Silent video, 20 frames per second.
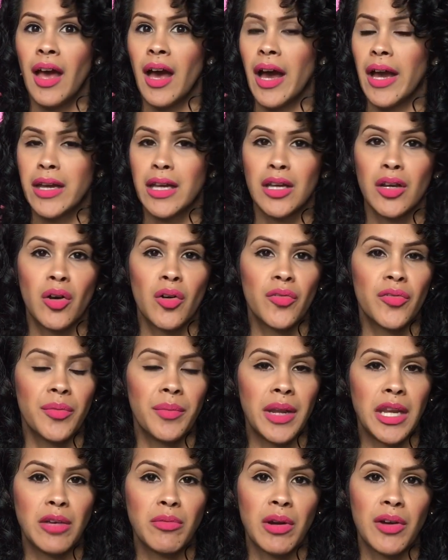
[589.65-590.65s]
I can go
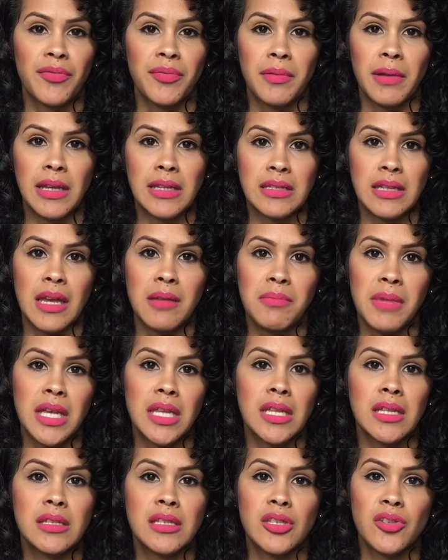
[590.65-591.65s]
from anywhere from like 10
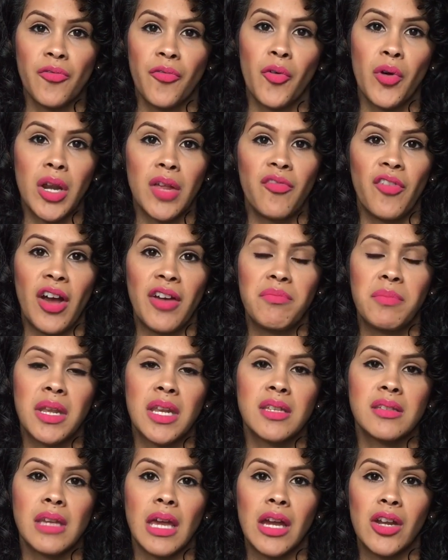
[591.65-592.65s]
minutes to 45
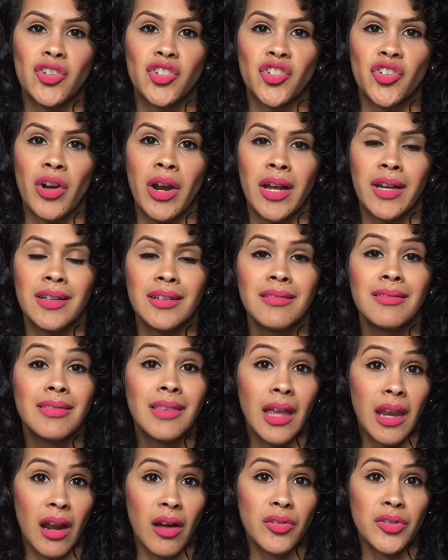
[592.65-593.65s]
minutes air drying,
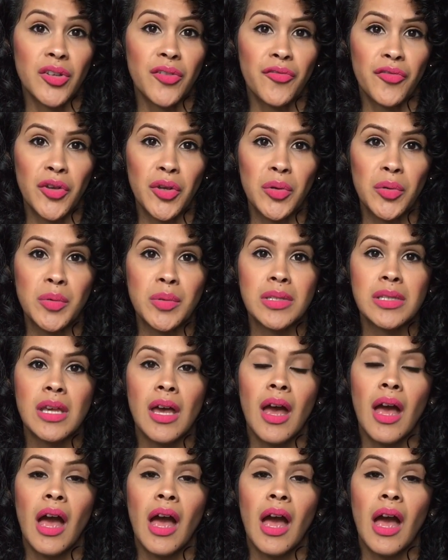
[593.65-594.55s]
then I'll diffuse.